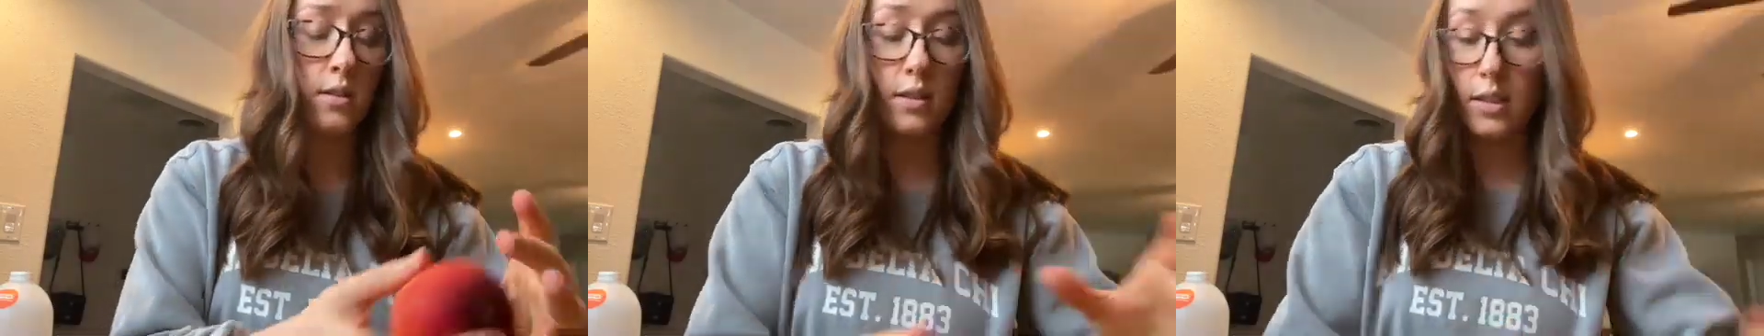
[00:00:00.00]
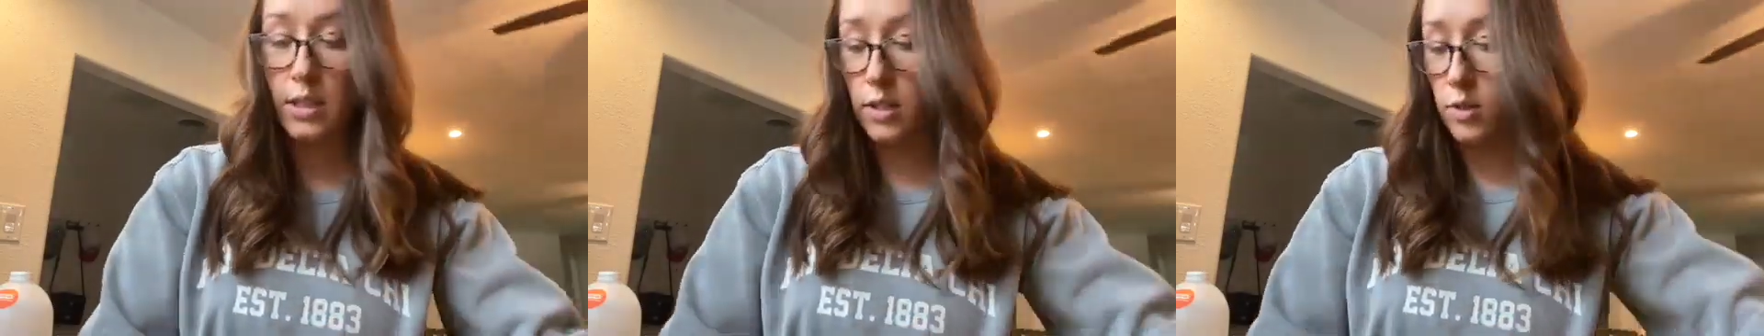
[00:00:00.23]

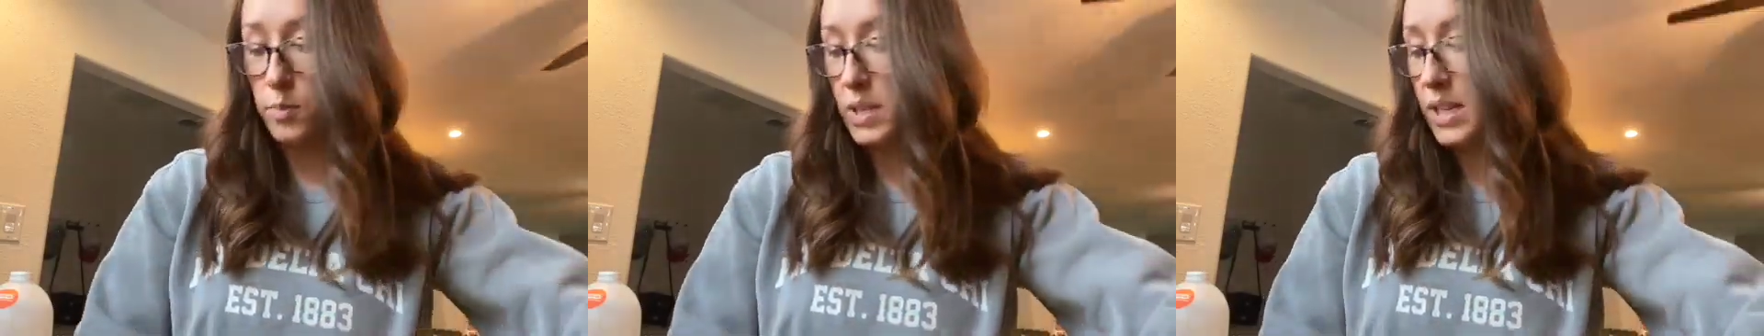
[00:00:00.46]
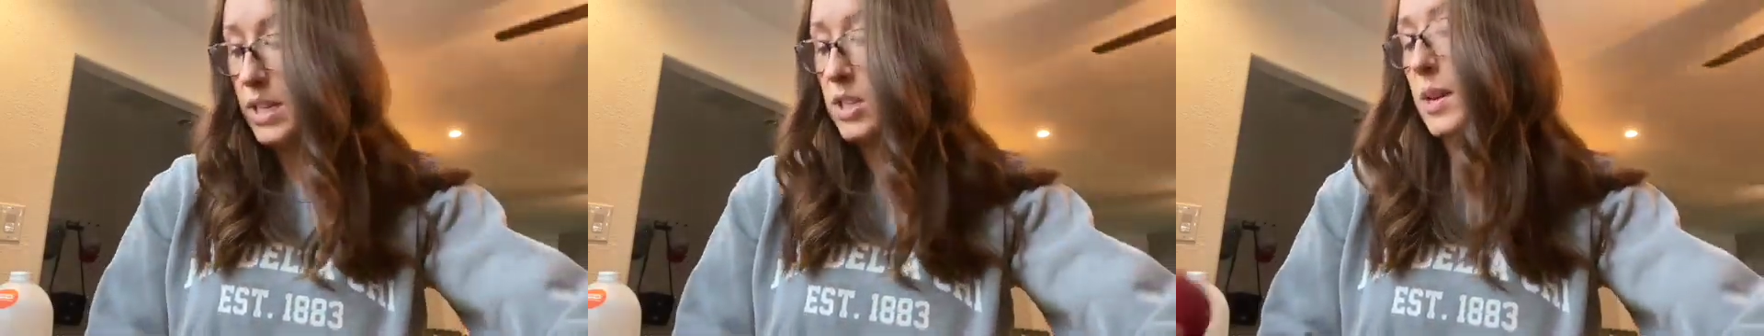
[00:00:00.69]
A little
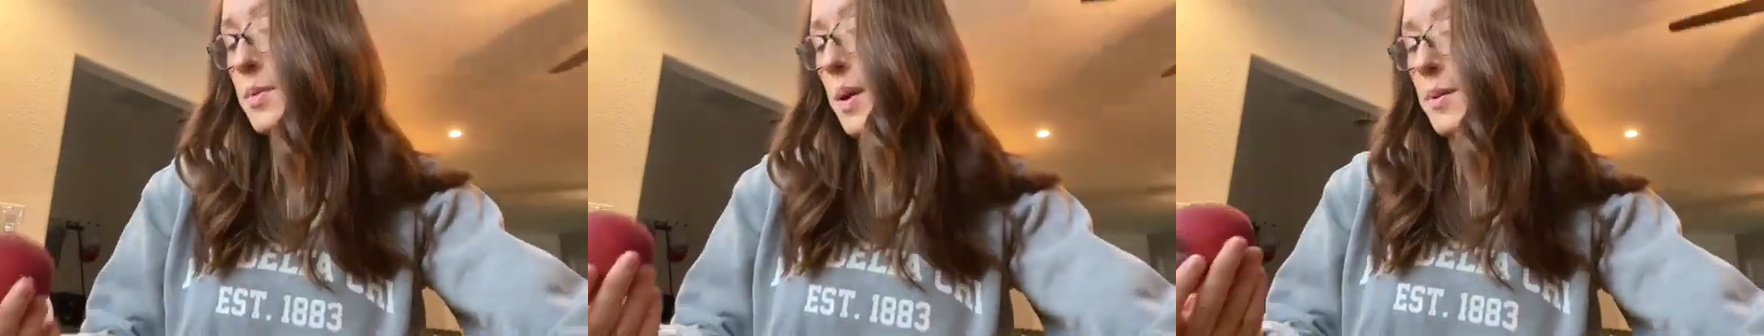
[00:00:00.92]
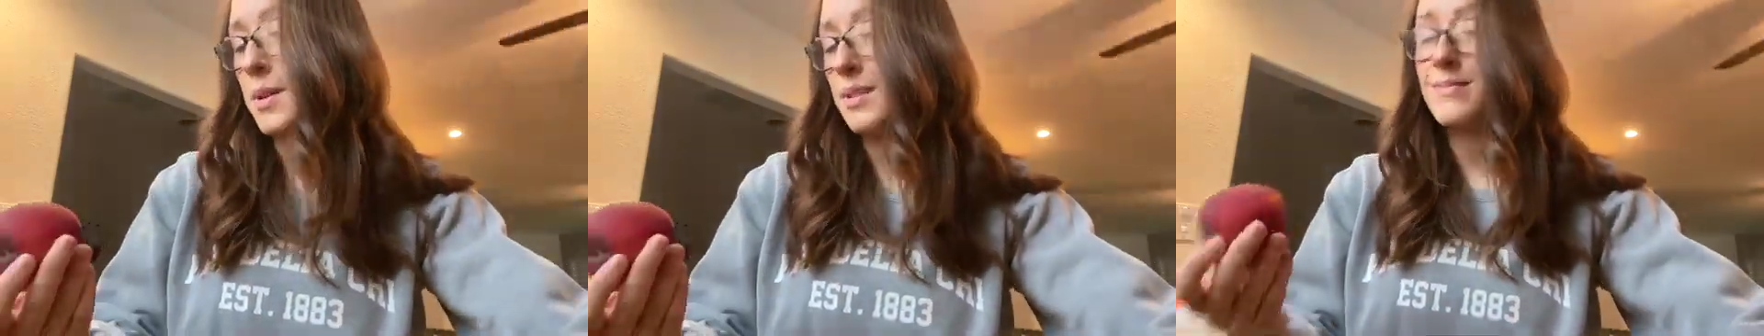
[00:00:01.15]
peach.
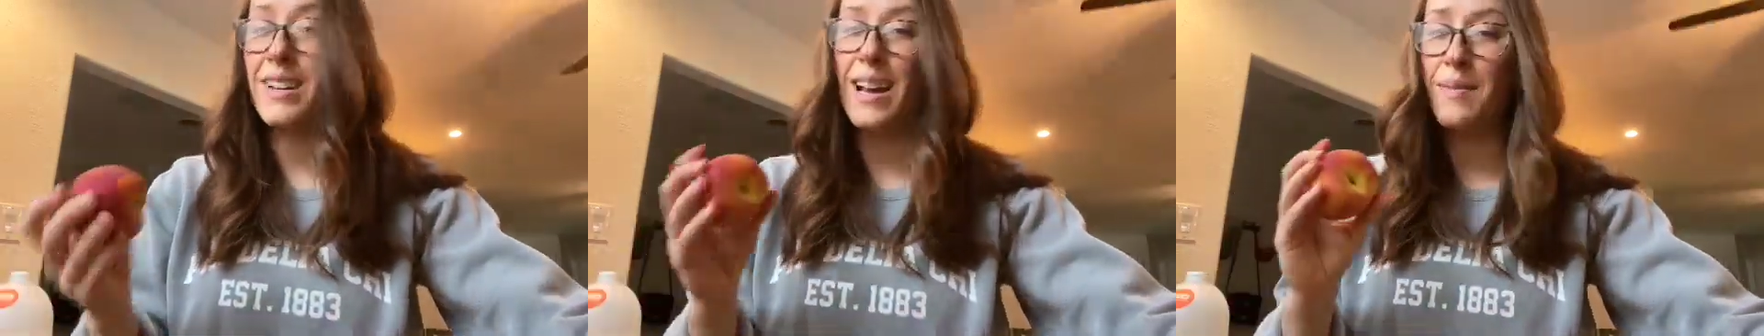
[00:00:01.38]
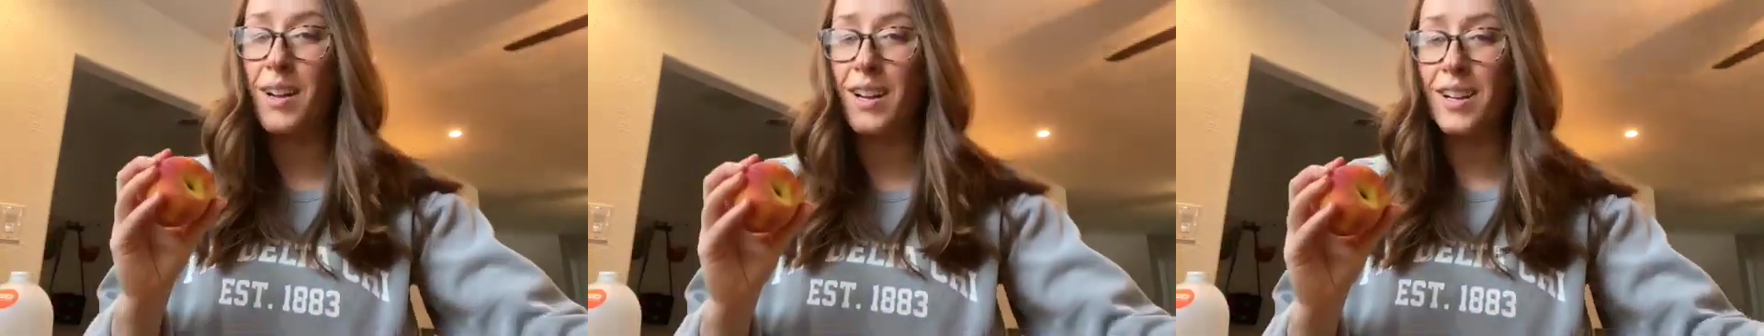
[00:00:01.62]

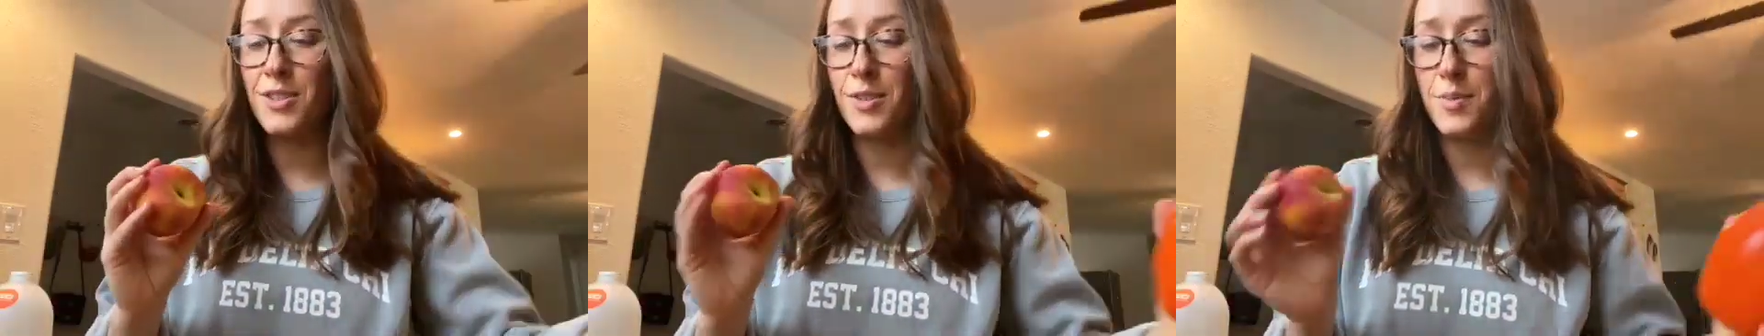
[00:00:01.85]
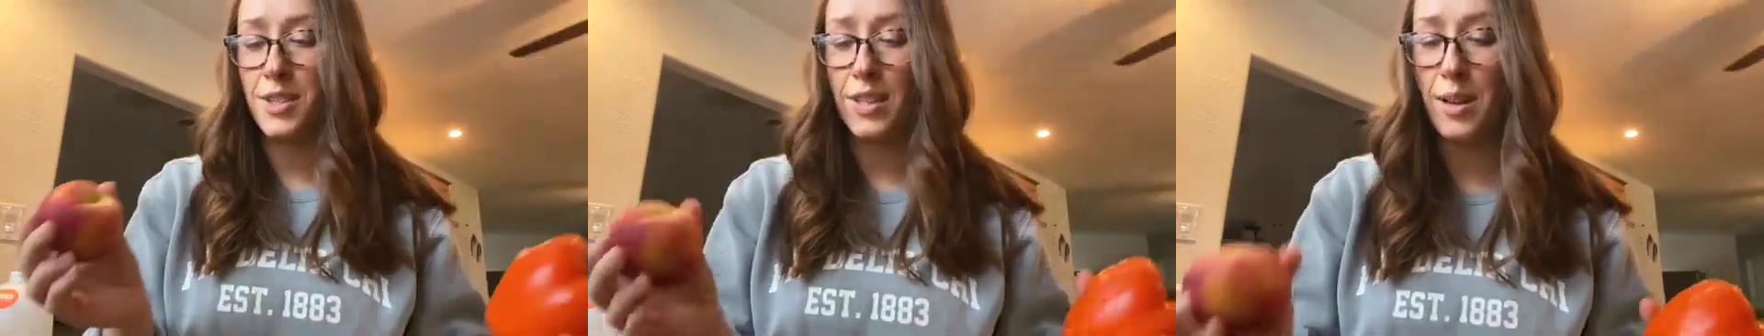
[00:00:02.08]
I'm not gonna do the
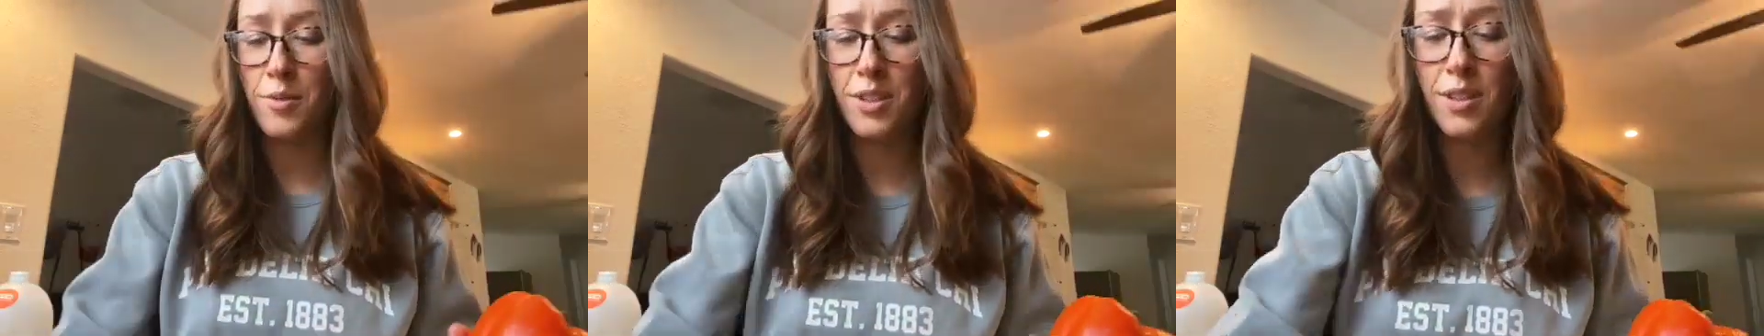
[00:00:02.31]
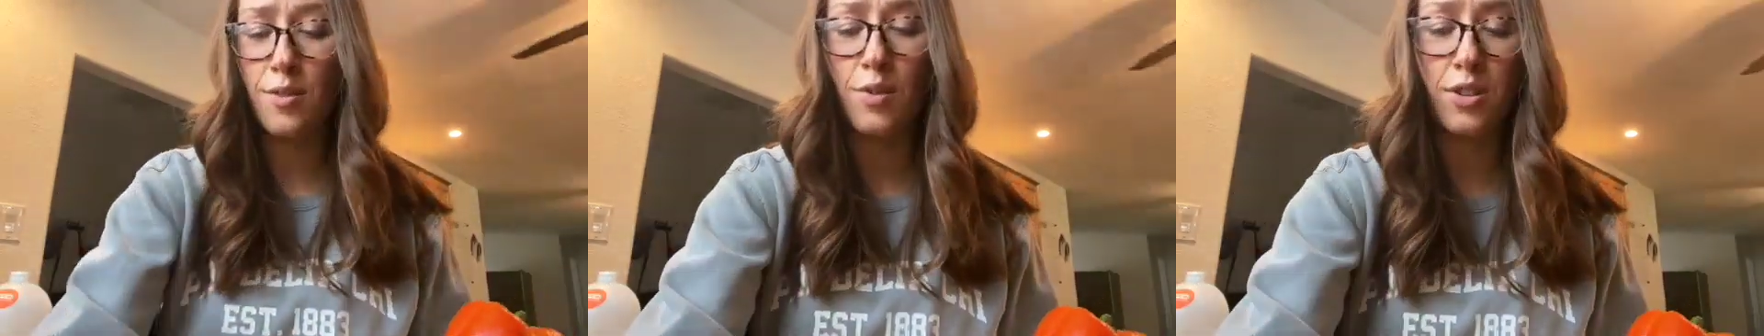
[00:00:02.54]
peach. I'm
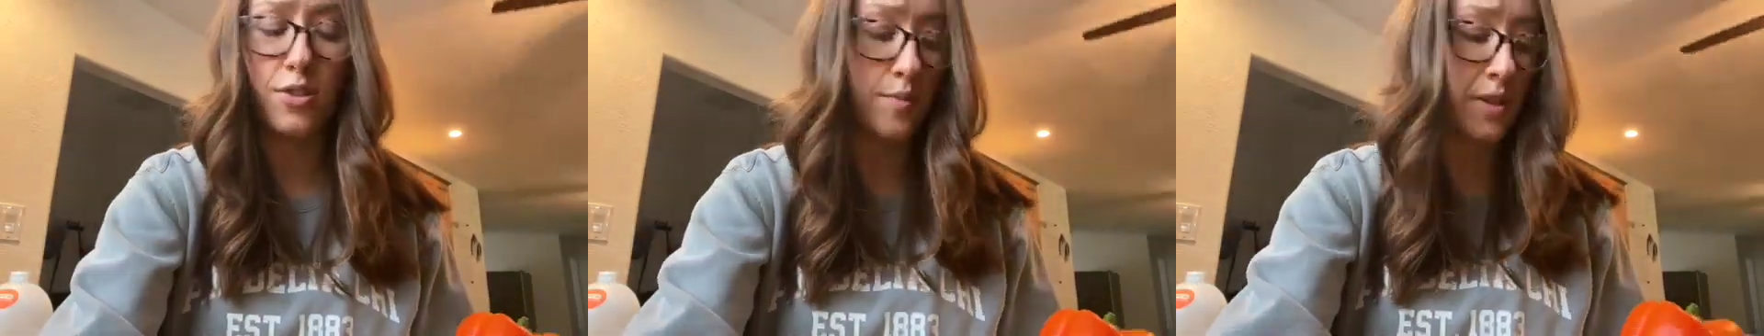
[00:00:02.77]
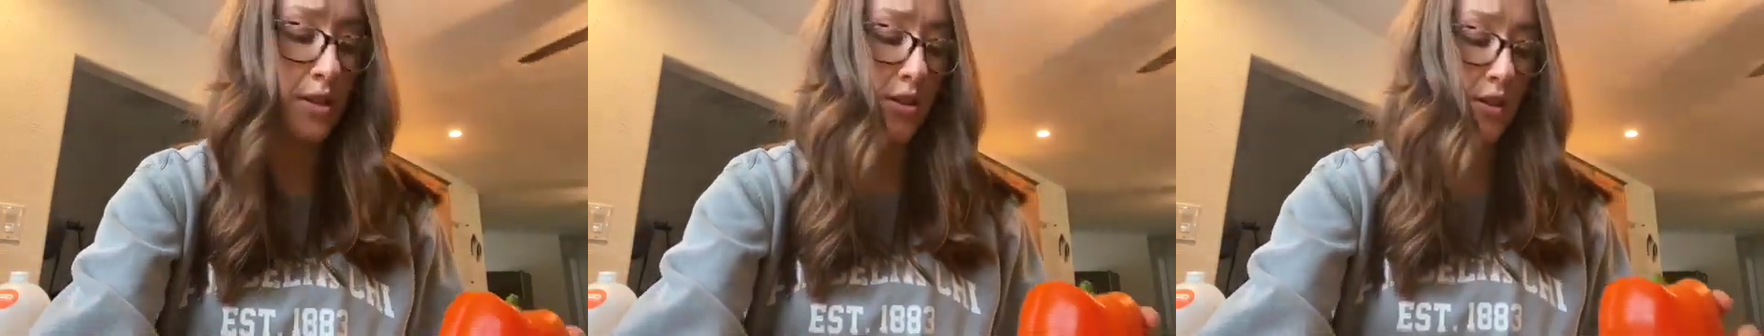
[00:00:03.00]
just gonna wash the
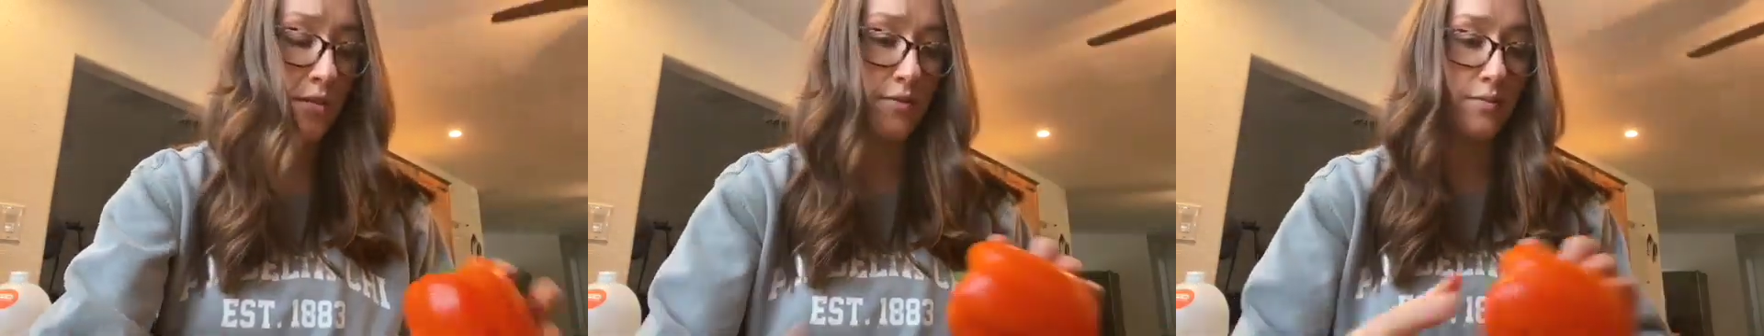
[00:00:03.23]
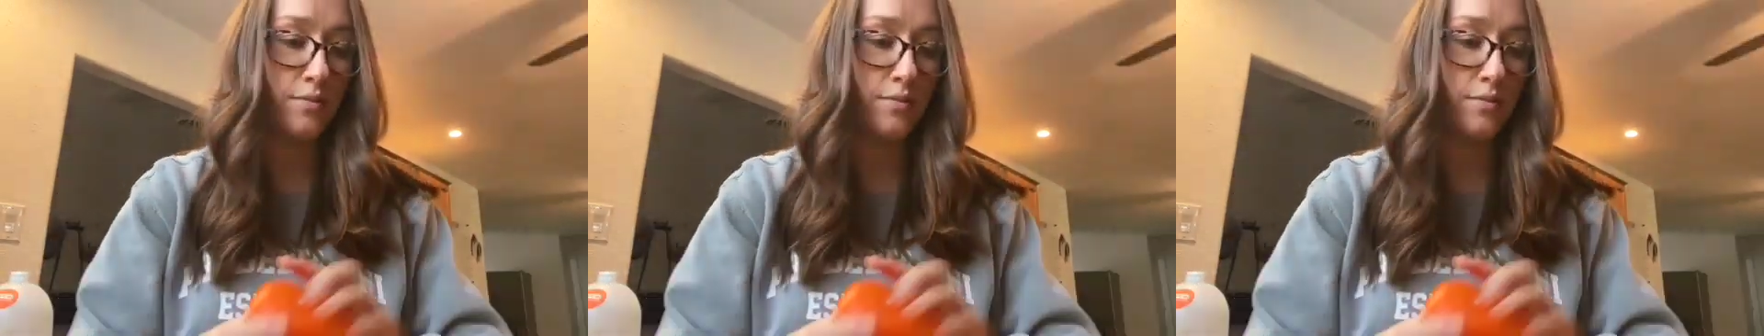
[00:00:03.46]
peach off.